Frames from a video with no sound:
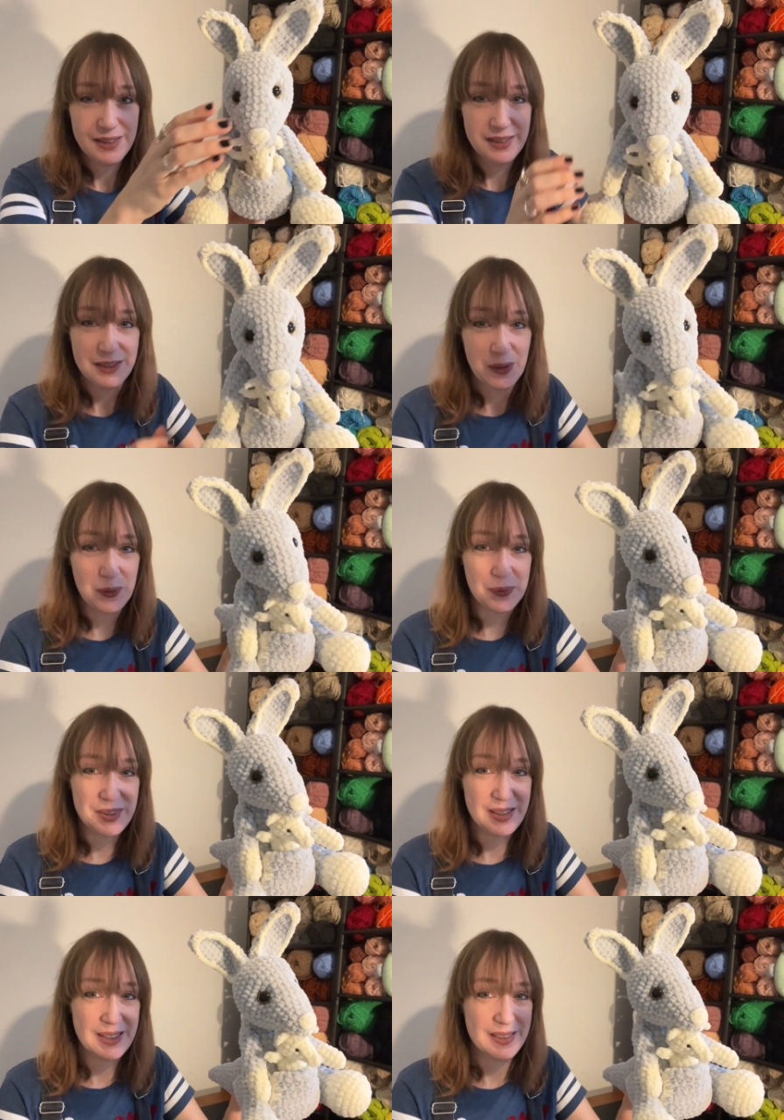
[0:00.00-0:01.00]

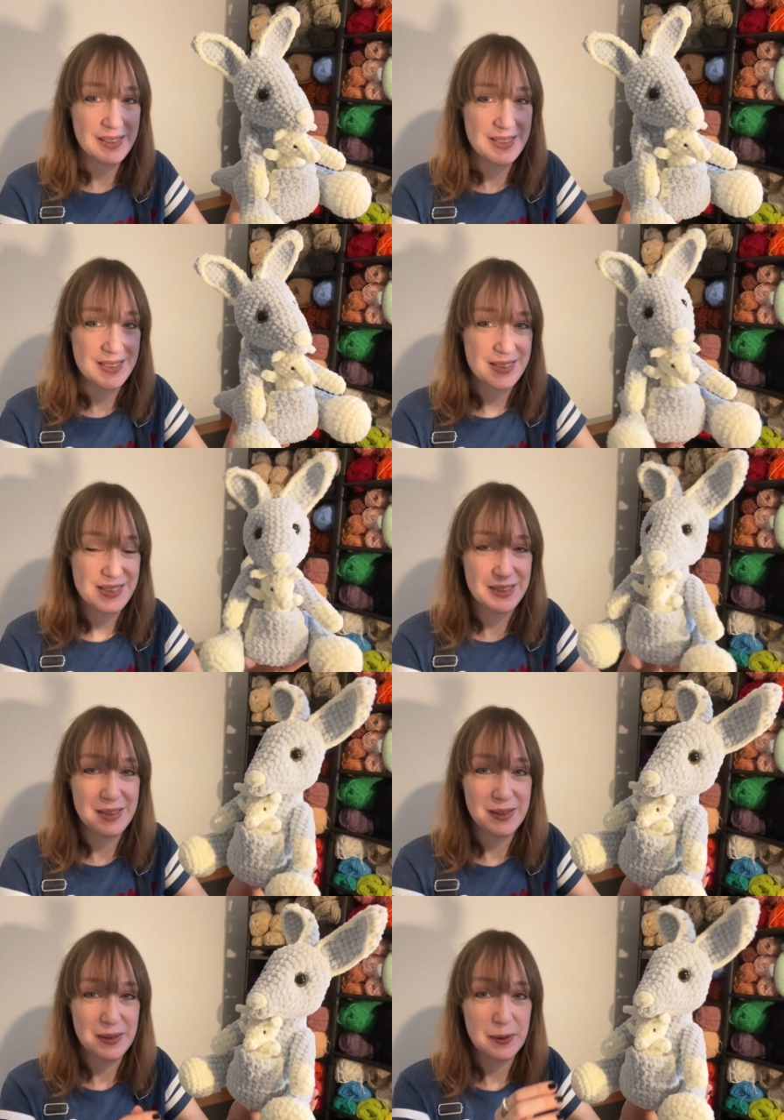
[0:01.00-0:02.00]
holding it nice and
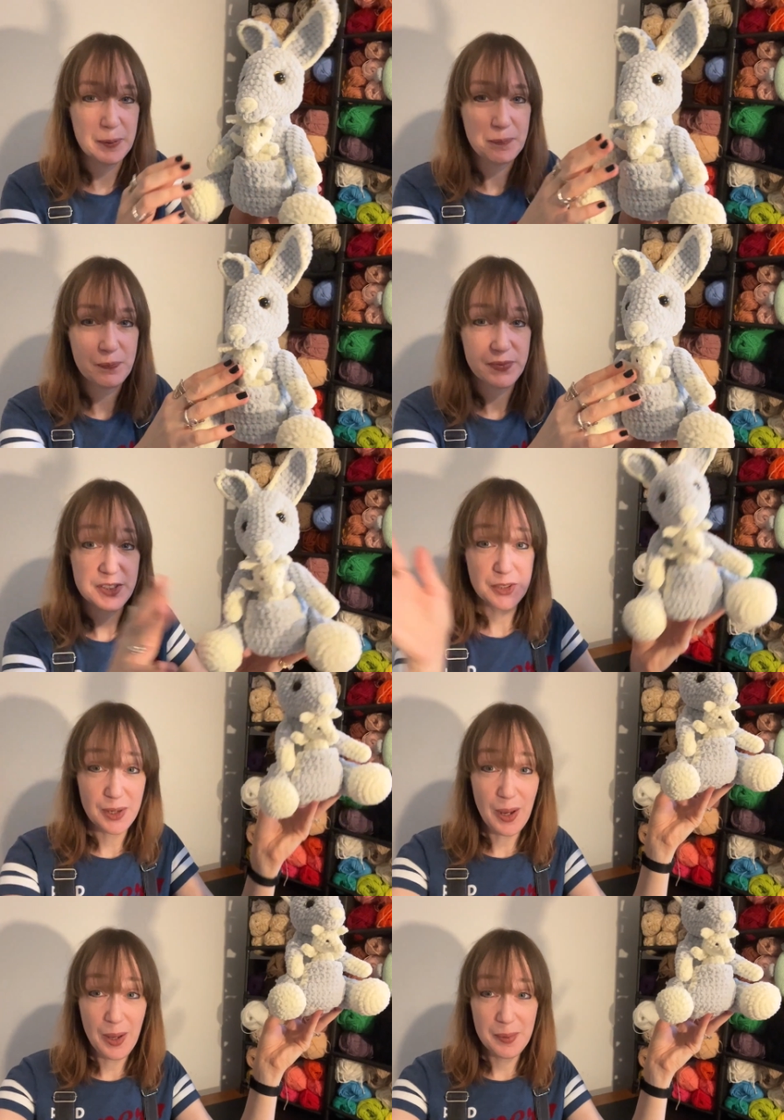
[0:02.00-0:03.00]
secure. It's got
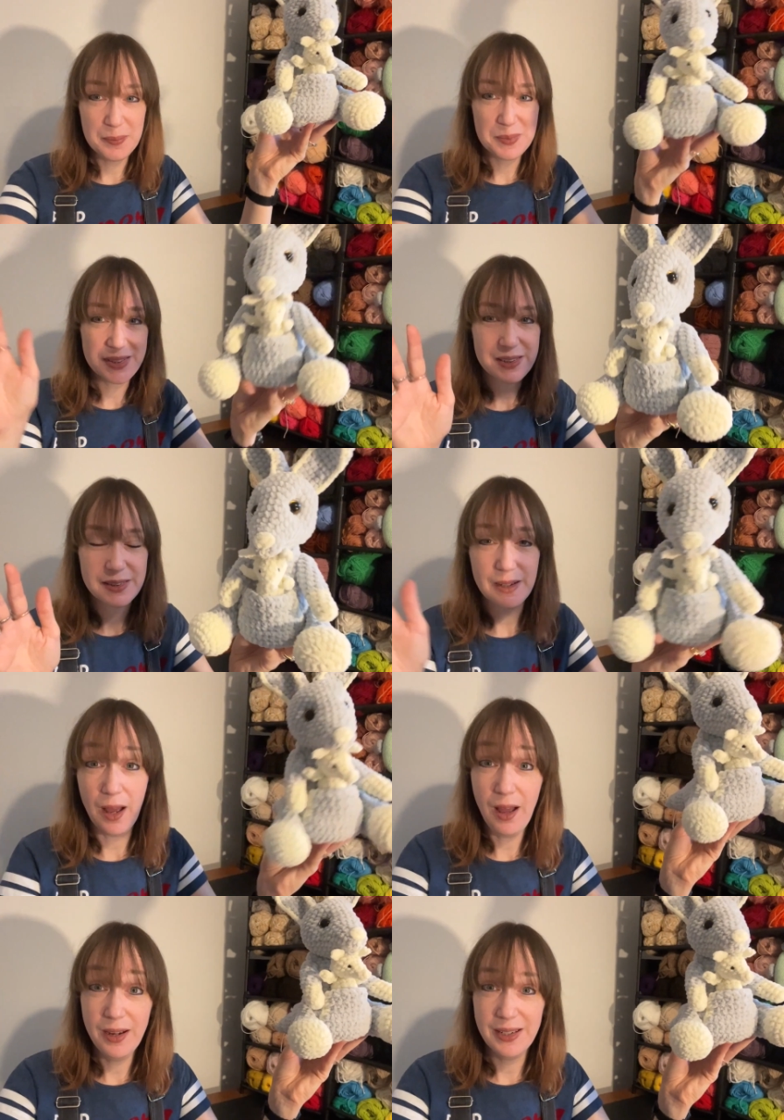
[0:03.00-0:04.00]
arms.
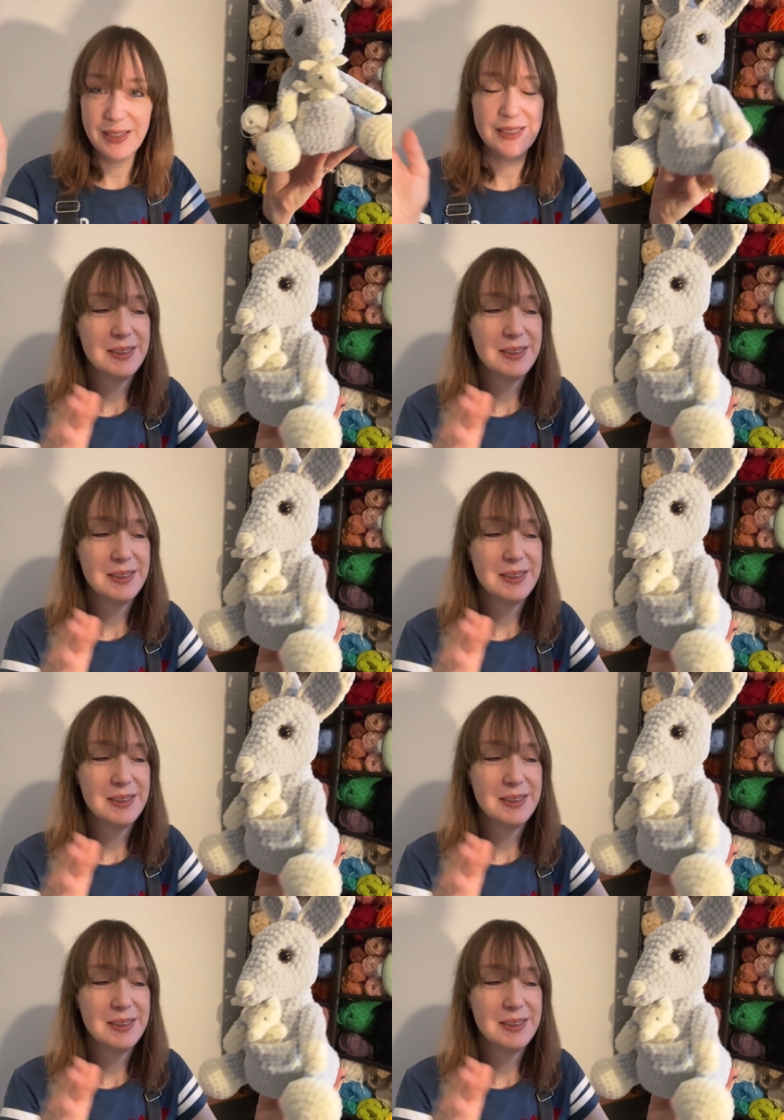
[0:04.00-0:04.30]
Hi!